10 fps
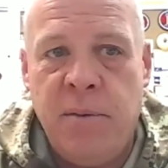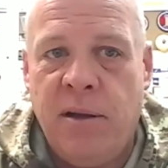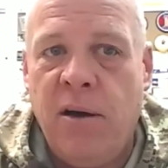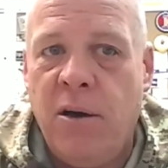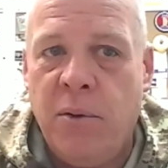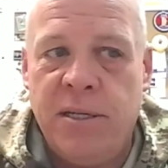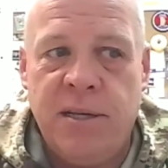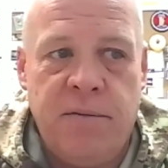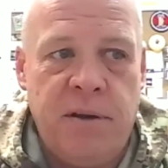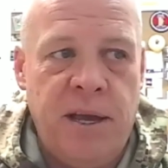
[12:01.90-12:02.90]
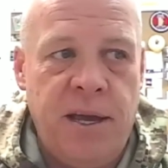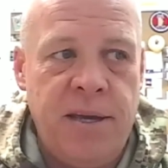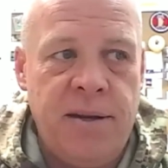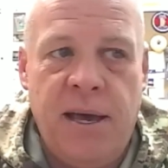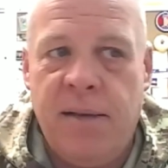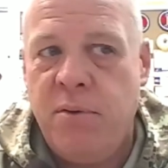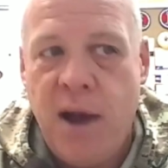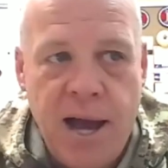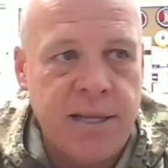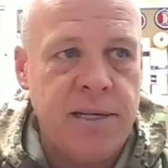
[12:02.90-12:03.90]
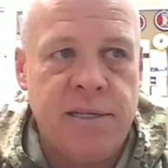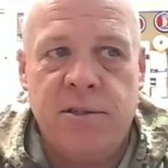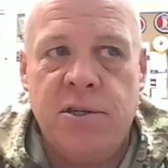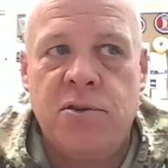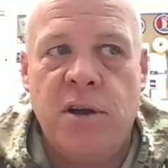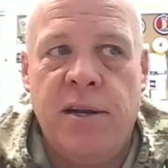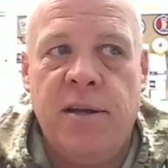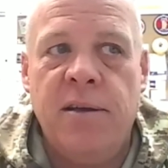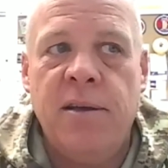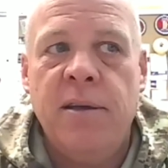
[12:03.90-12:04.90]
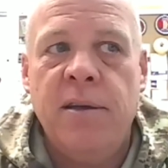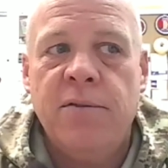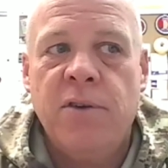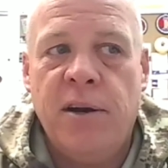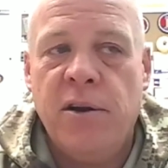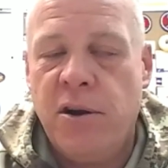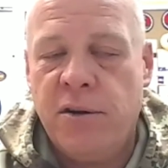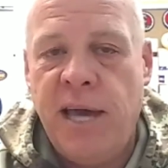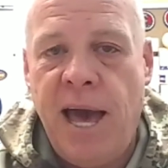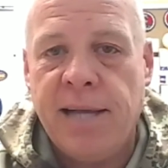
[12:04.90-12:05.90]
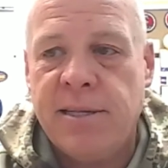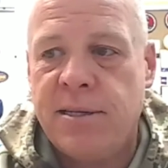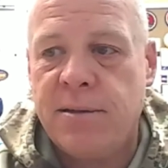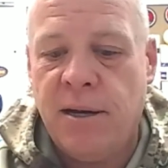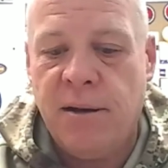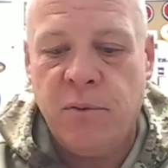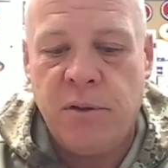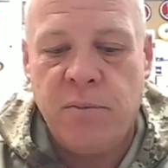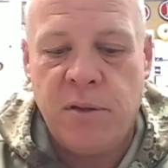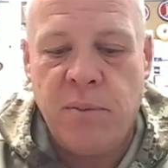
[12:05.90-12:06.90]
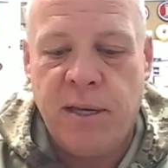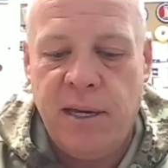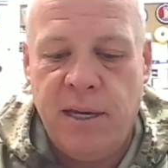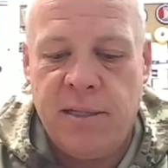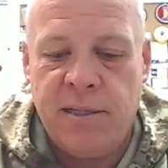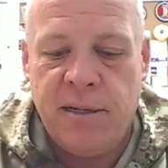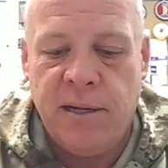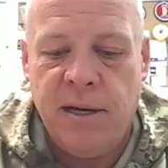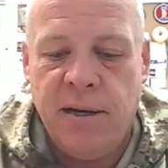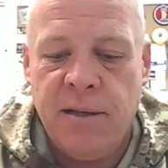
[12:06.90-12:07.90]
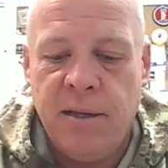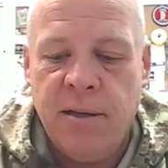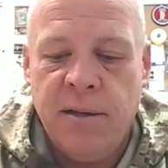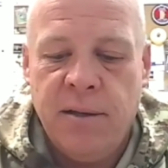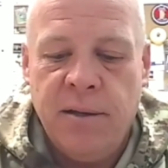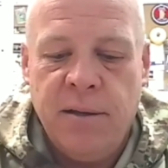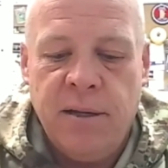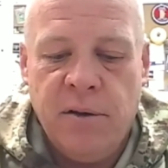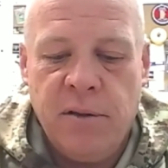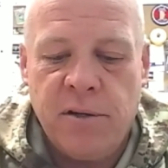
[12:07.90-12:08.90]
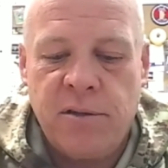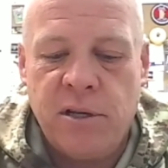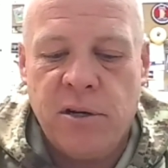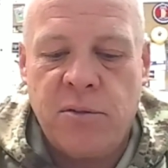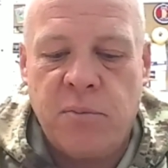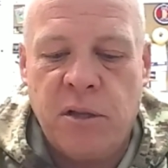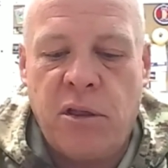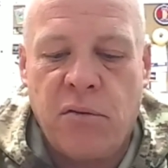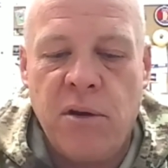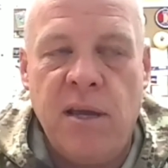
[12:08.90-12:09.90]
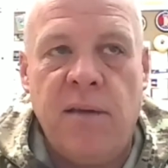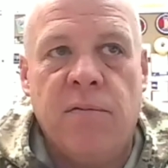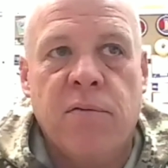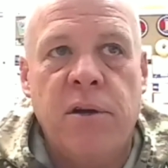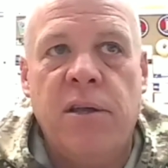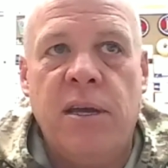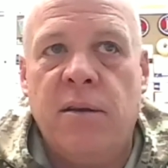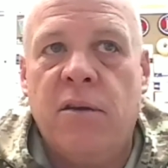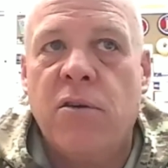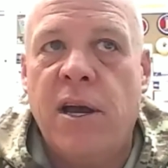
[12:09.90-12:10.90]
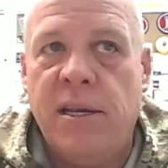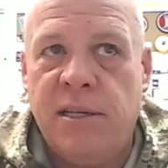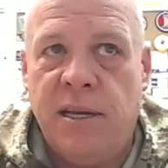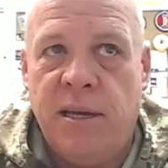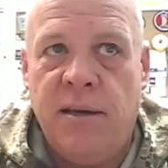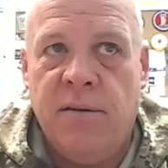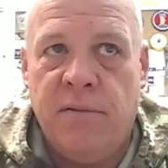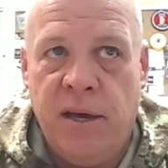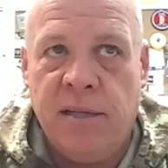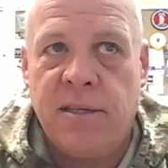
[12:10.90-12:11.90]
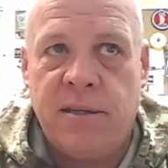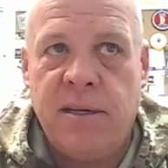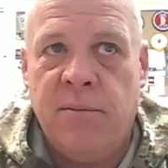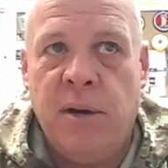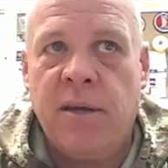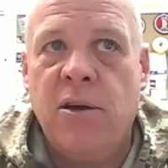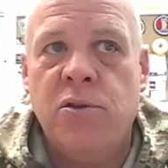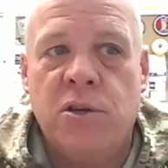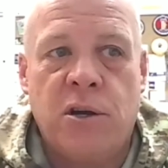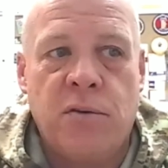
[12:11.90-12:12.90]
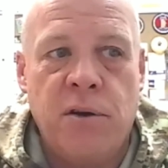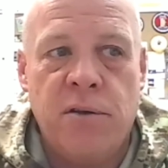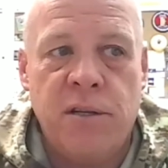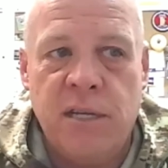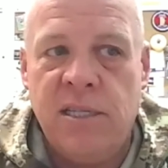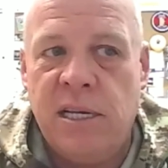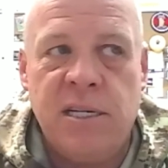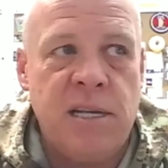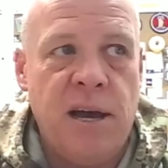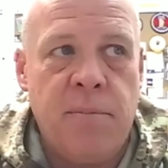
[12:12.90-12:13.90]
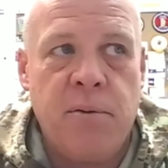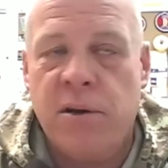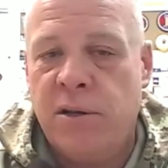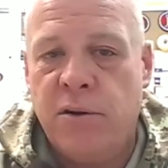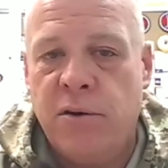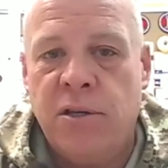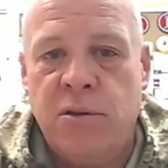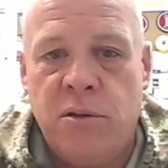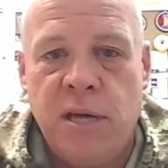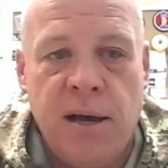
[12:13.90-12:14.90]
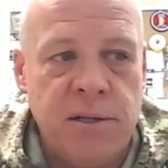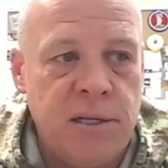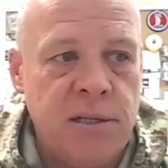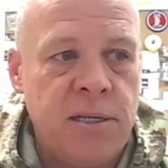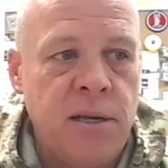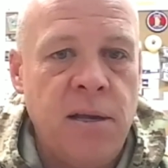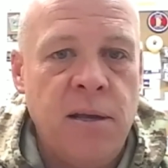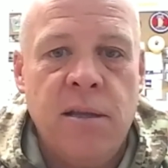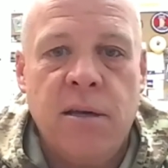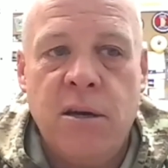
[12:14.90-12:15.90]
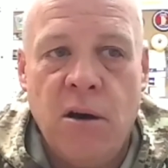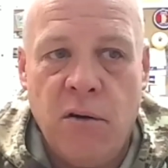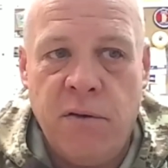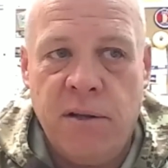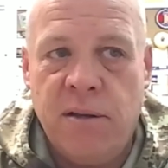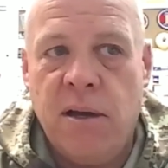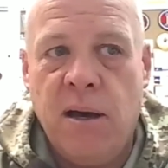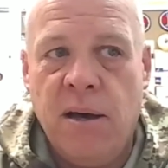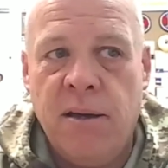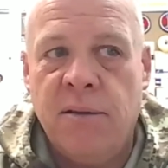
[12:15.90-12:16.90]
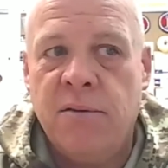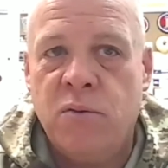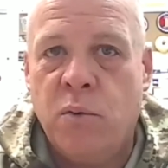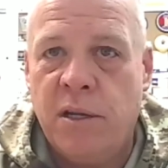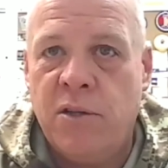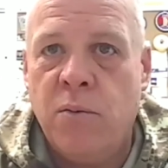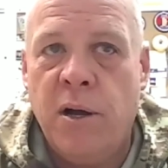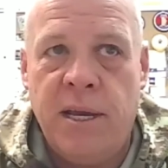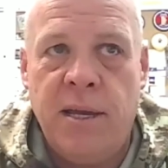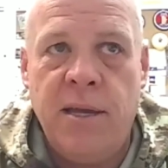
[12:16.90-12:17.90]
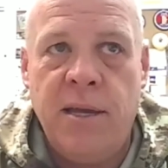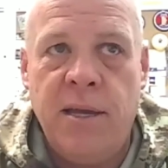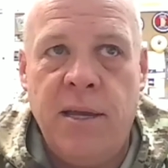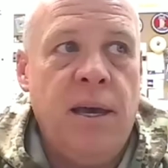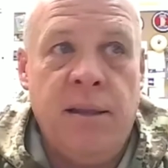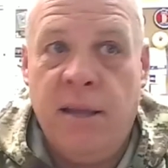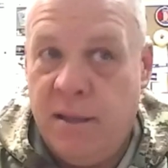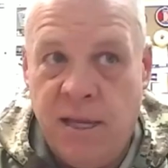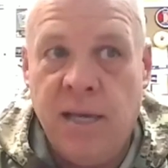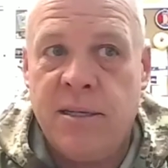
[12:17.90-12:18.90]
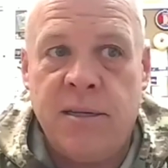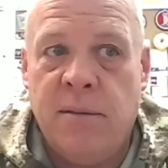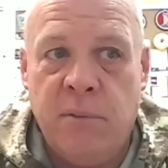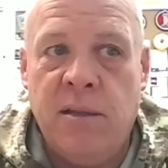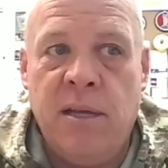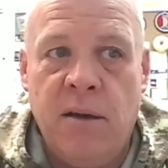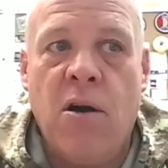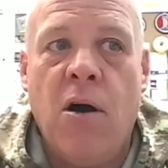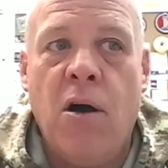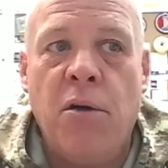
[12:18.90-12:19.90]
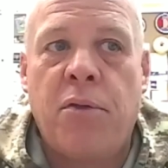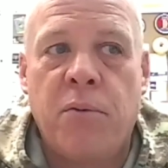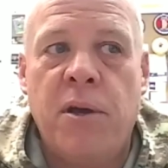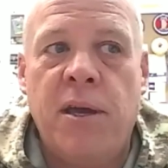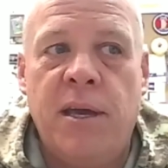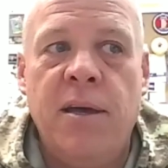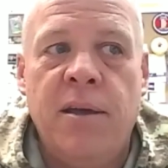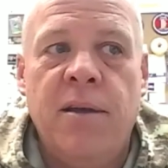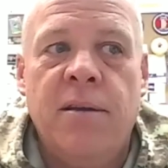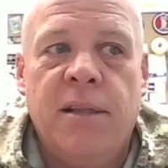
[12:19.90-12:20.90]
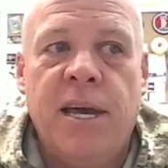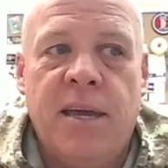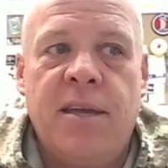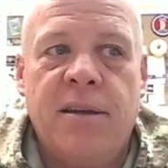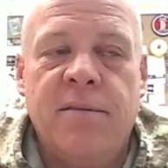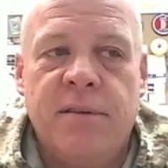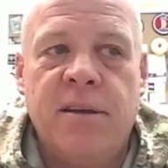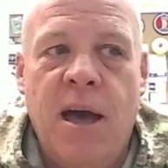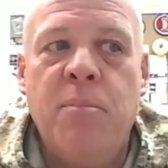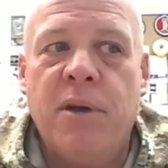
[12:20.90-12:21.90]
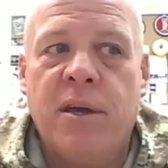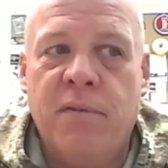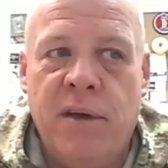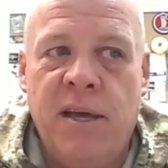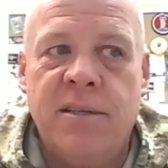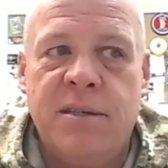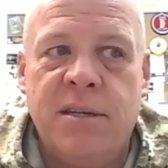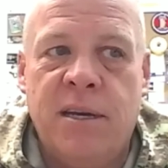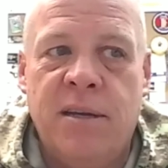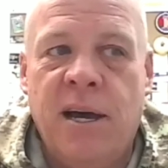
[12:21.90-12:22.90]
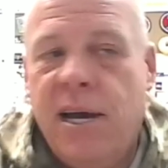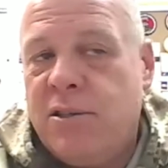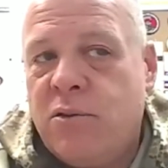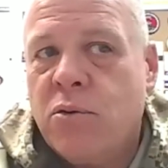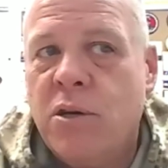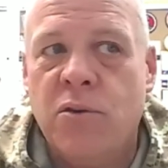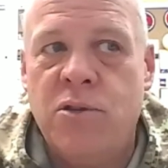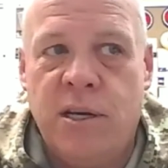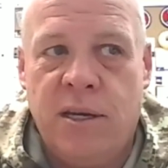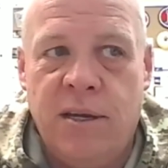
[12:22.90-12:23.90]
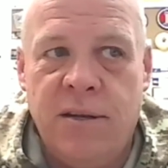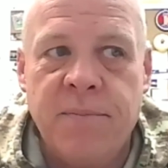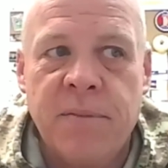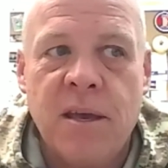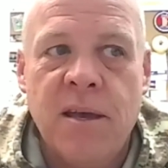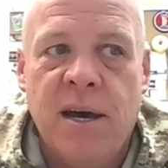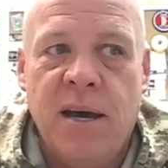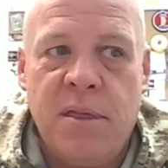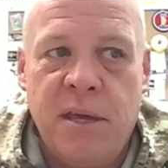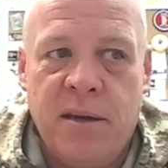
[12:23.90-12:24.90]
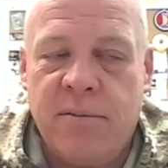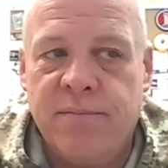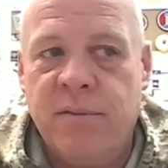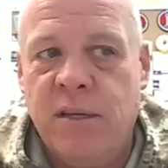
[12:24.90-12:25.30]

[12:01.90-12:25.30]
am in the hallways every day and at practice and just trying to herd cats with my kids. And there's been three really crazy events in my coaching career: the DC Sniper in the early 2000s, the COVID in 2020, and then this. I mean, they are all three like epic events in high school coaching. And I think,